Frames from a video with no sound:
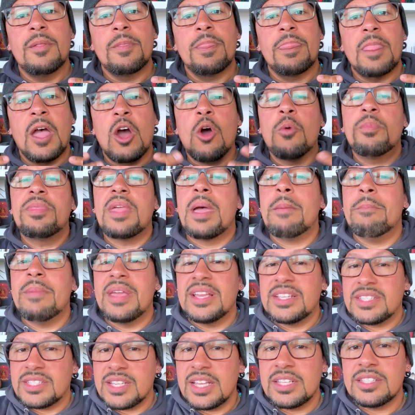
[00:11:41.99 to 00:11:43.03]
I hope that
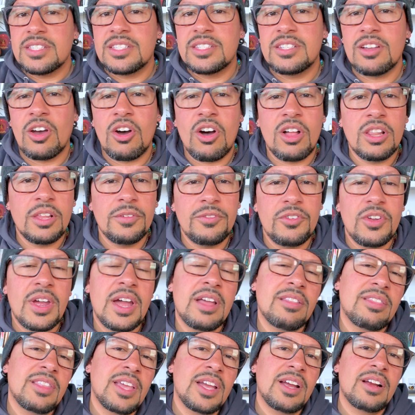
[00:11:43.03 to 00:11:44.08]
makes sense to all of you
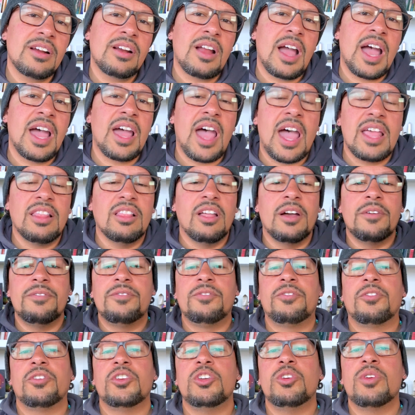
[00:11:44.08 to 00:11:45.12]
out there. I'd love
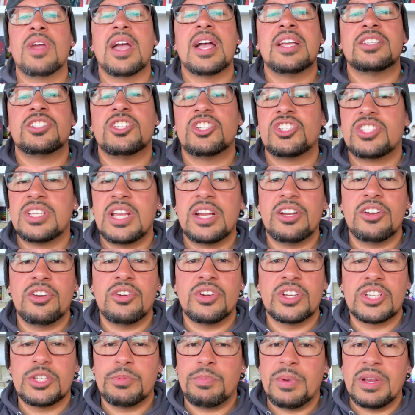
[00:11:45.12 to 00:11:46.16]
for you guys to share
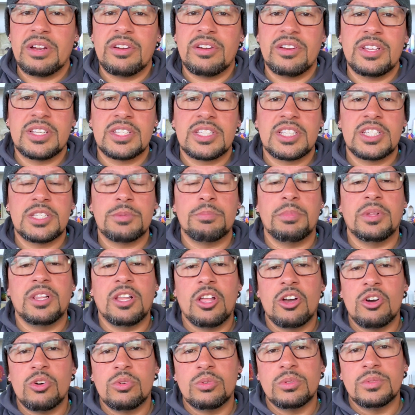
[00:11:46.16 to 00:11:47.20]
your experiences
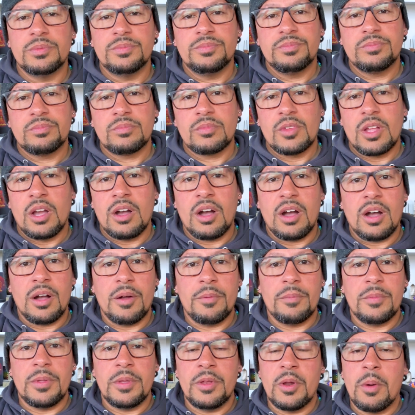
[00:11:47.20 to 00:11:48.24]
below. My
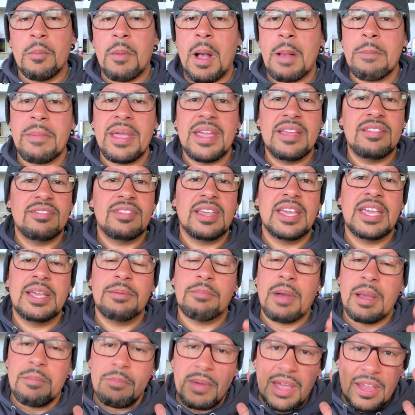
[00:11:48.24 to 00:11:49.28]

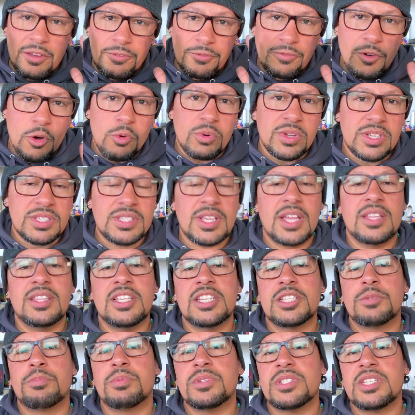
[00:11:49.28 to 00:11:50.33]
main focus on
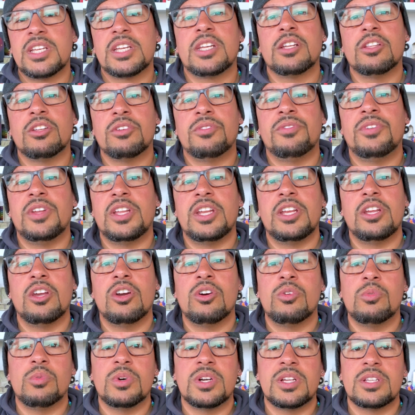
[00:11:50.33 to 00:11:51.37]
this particular video
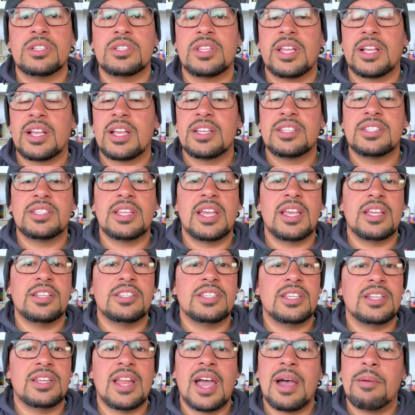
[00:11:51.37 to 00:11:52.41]
was, like I said,
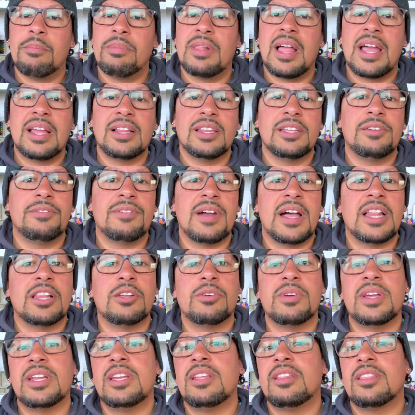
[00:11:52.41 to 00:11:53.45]
to not blindly follow
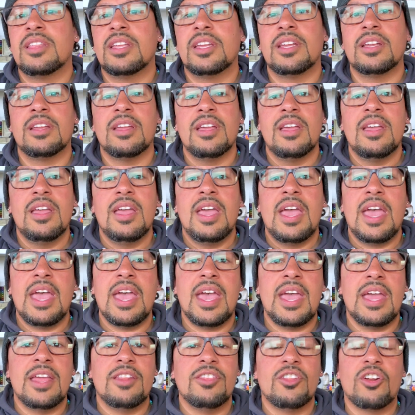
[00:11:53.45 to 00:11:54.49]
anything.
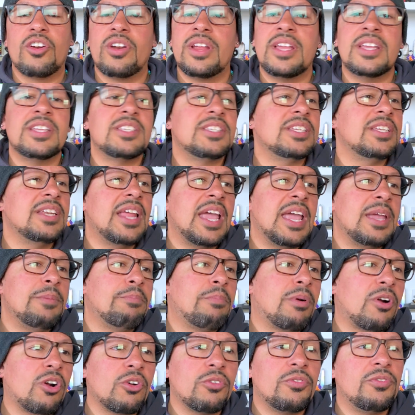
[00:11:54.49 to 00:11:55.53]
And there isn't a
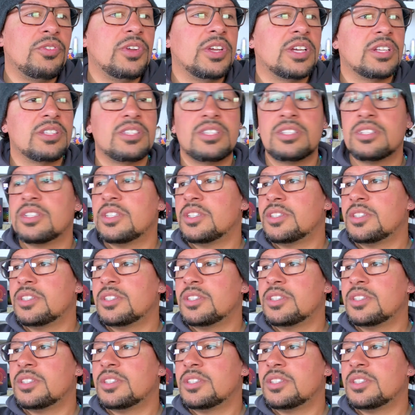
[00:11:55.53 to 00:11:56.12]
perfect